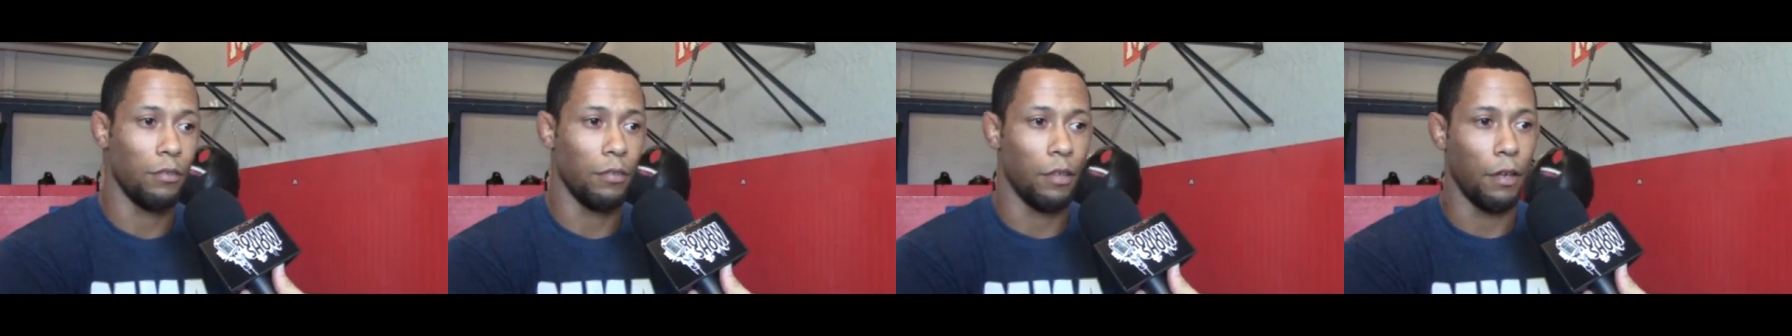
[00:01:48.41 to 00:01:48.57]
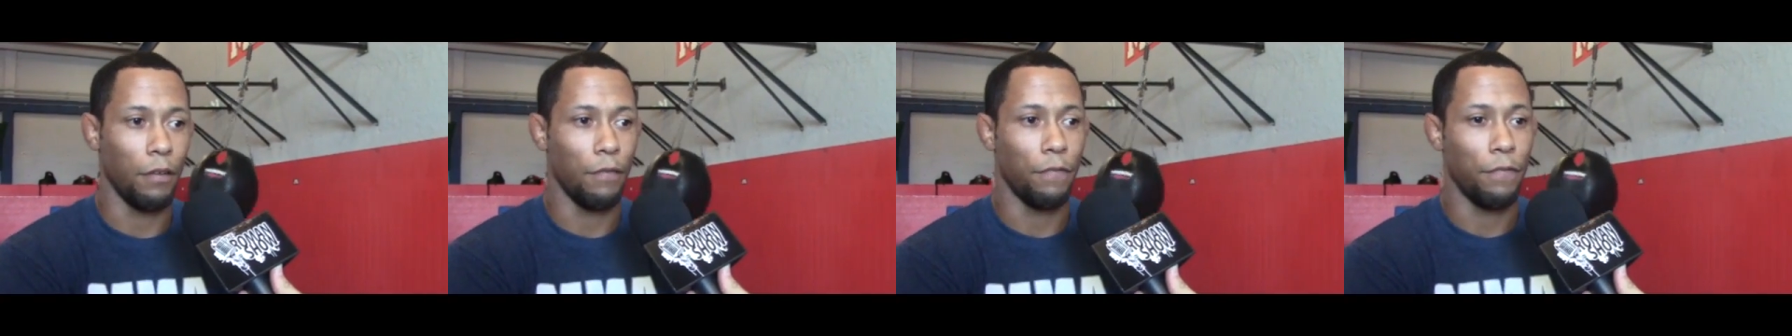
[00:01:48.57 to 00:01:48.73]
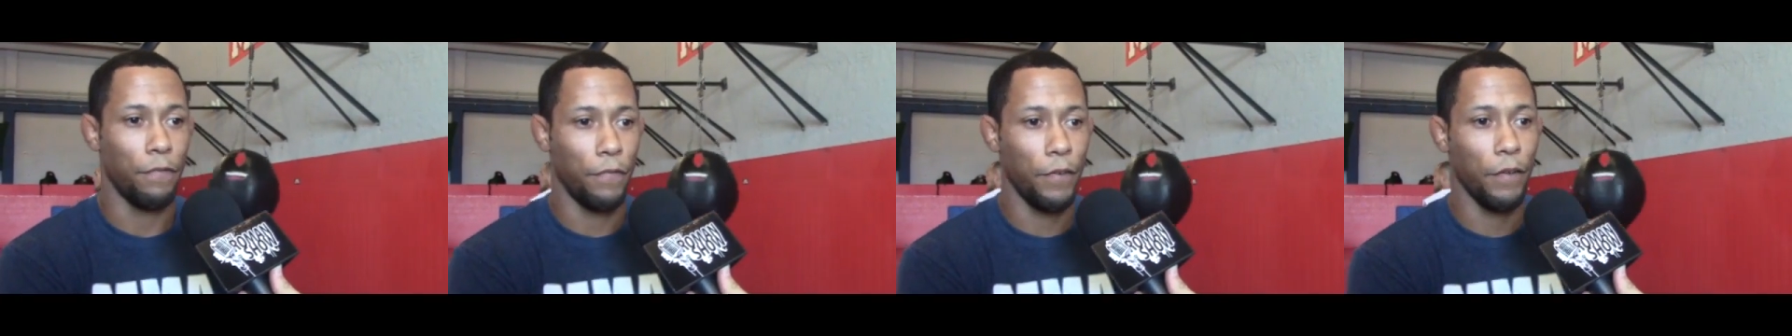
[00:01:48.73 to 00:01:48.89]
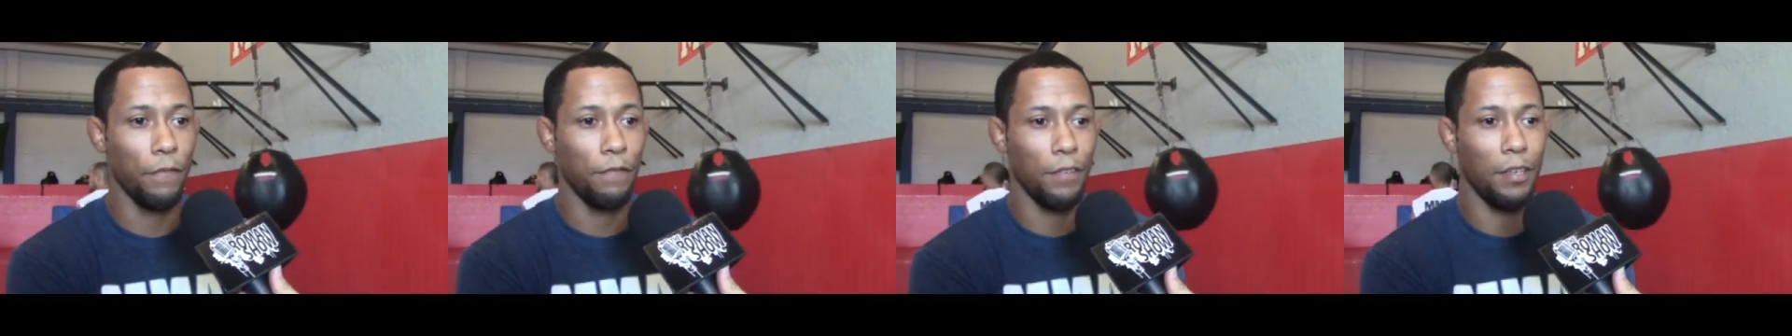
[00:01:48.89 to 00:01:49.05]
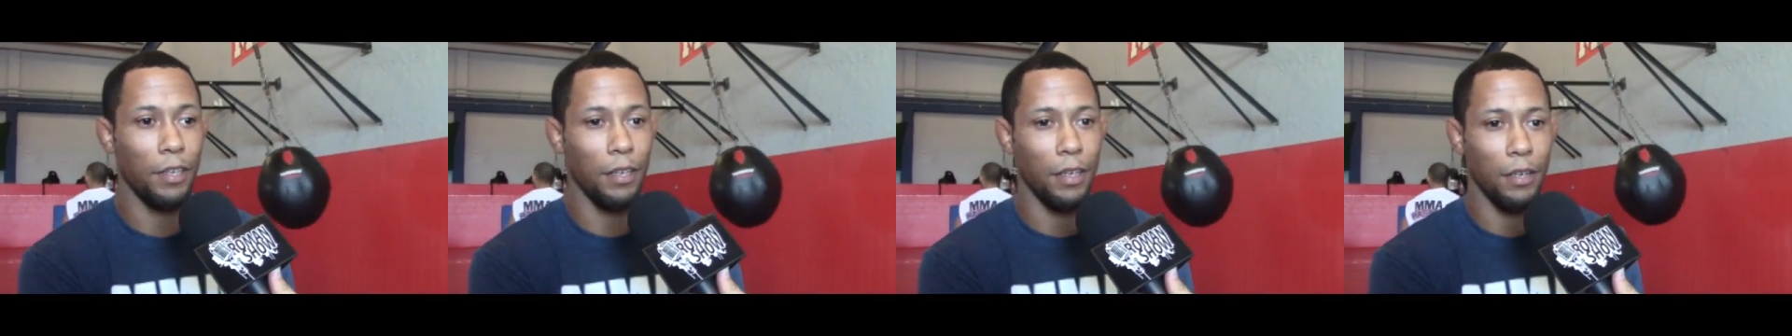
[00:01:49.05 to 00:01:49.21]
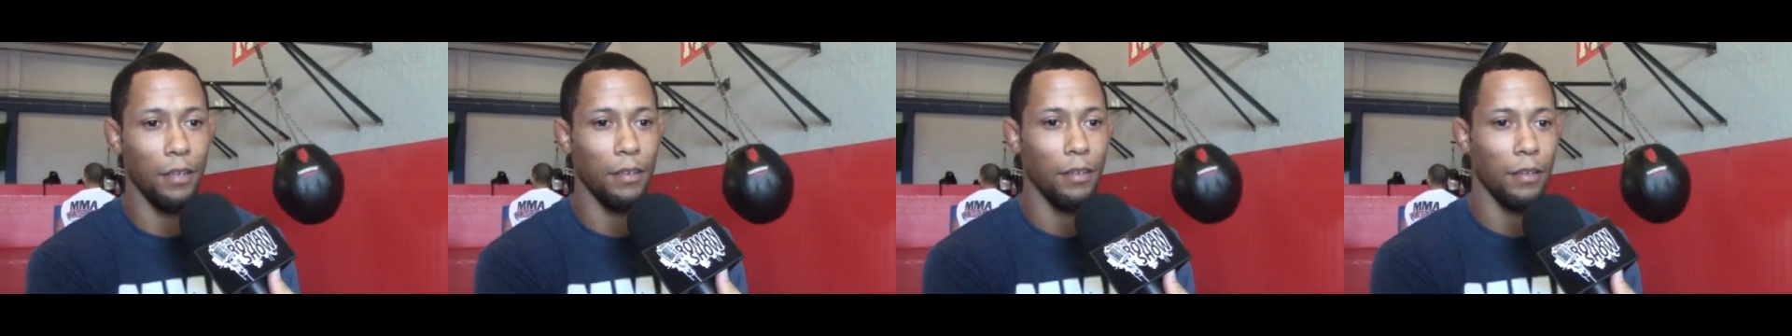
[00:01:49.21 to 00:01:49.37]
the
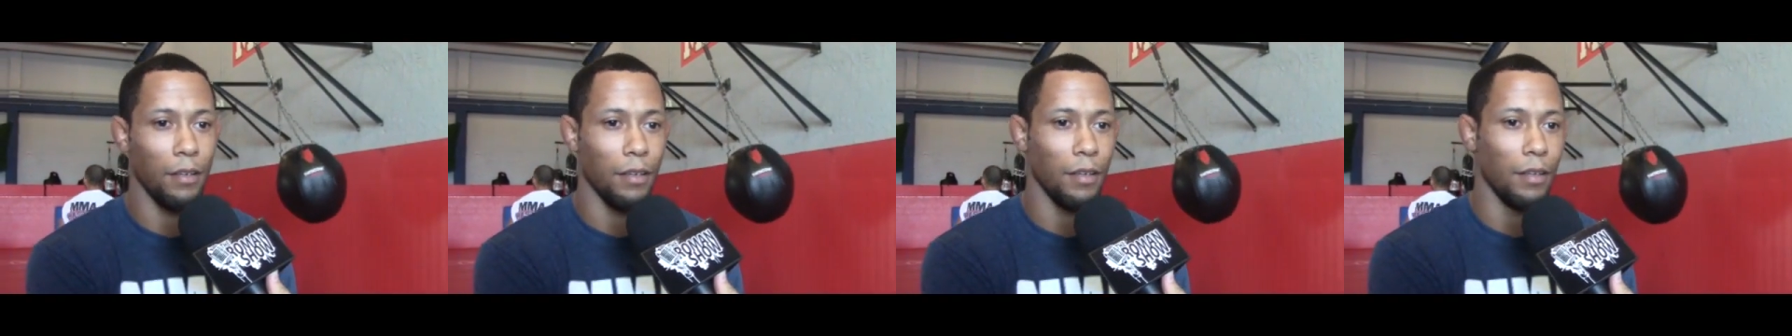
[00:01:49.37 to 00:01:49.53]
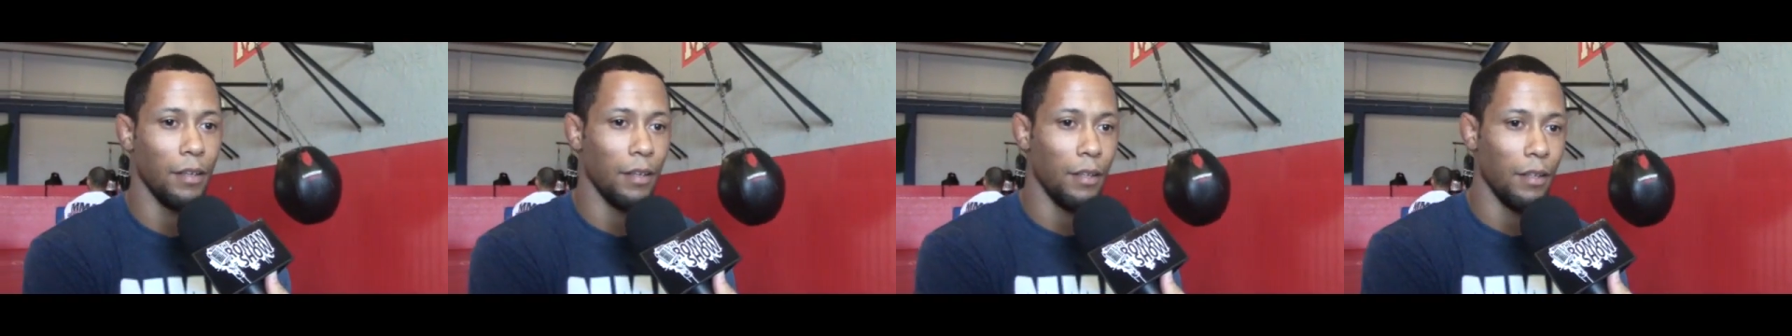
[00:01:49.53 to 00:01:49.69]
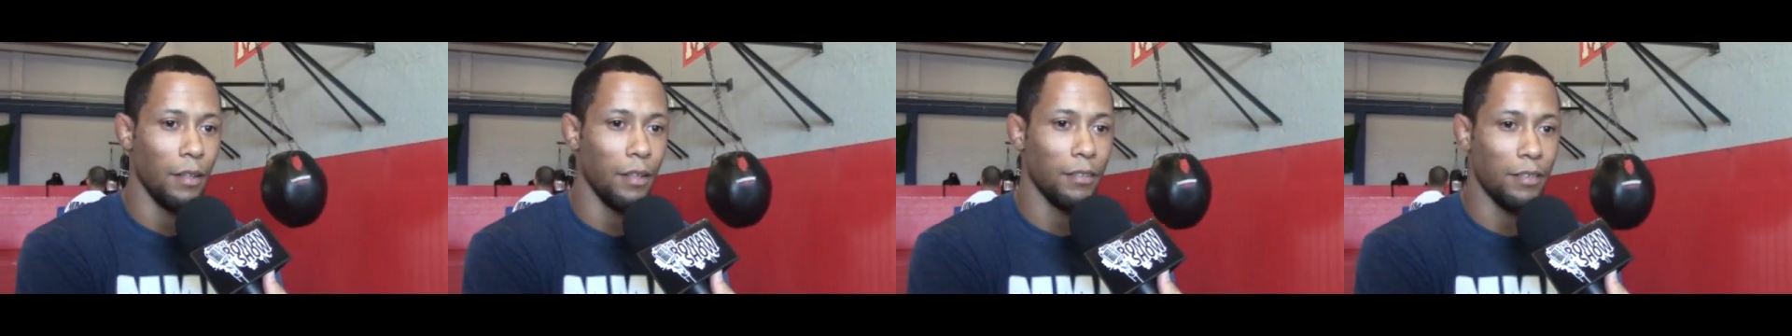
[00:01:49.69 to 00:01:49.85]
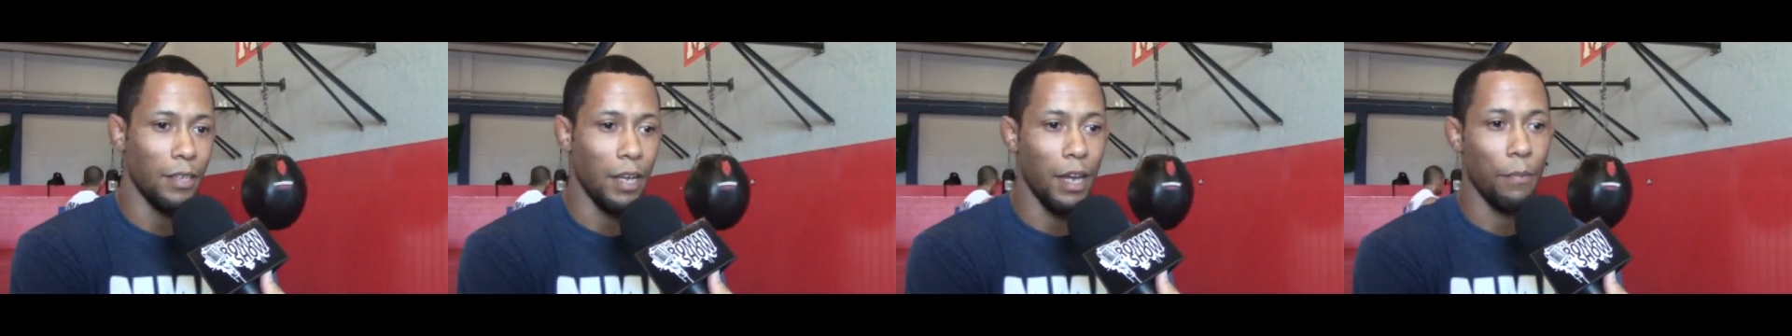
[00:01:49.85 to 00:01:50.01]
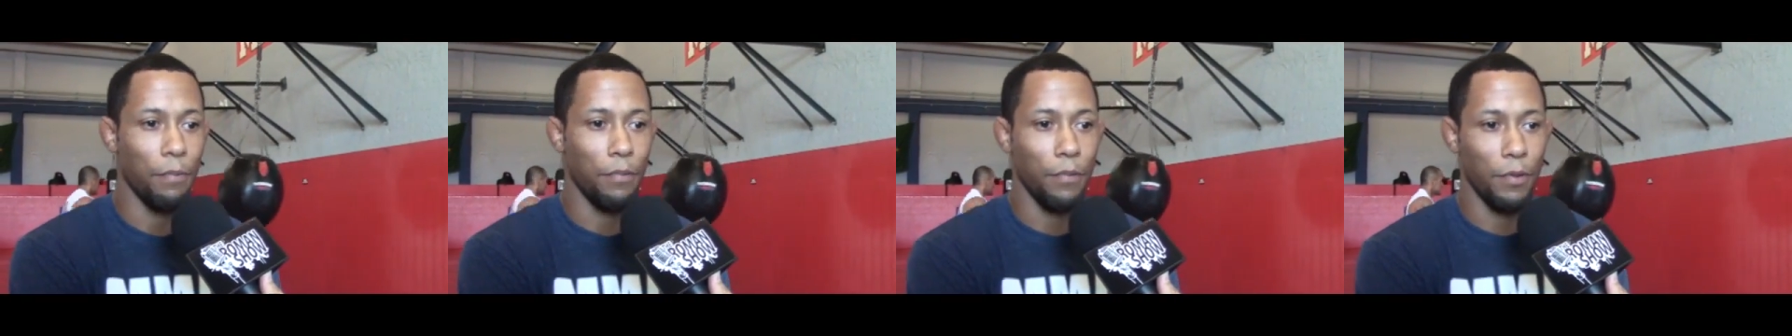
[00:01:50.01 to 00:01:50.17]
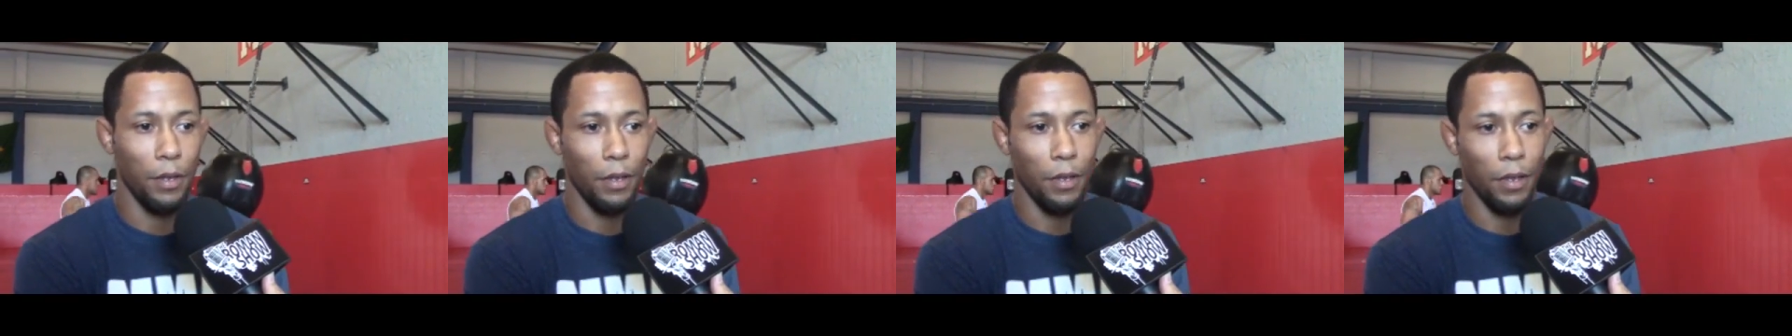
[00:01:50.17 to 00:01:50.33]
fifteen top
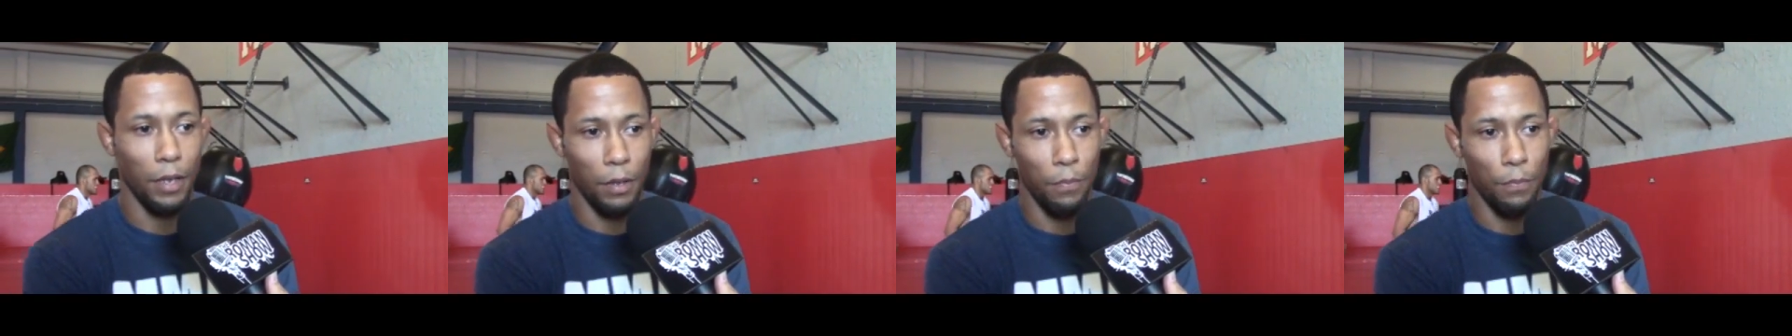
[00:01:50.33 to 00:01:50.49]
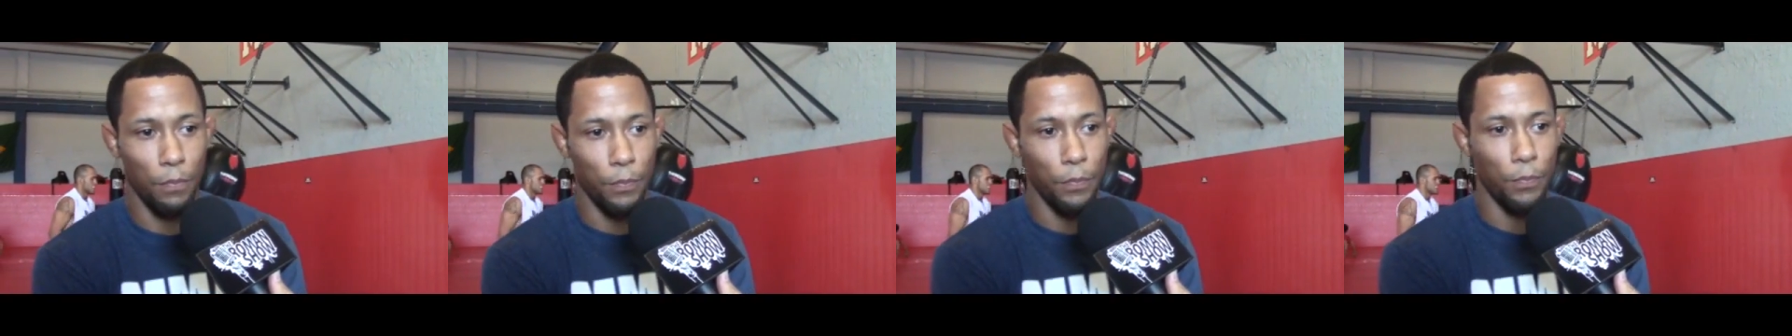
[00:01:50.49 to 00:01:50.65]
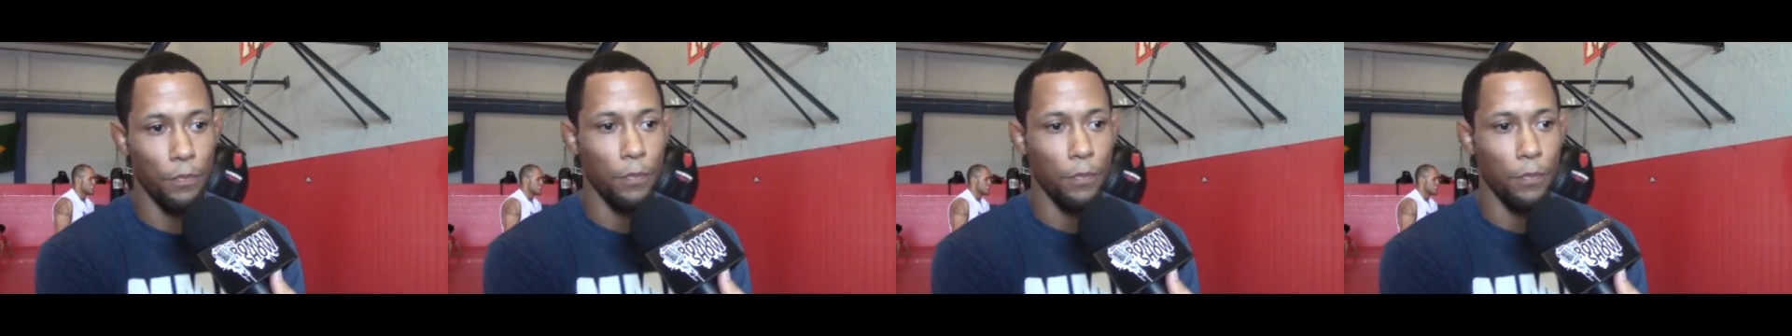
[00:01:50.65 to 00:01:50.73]
in.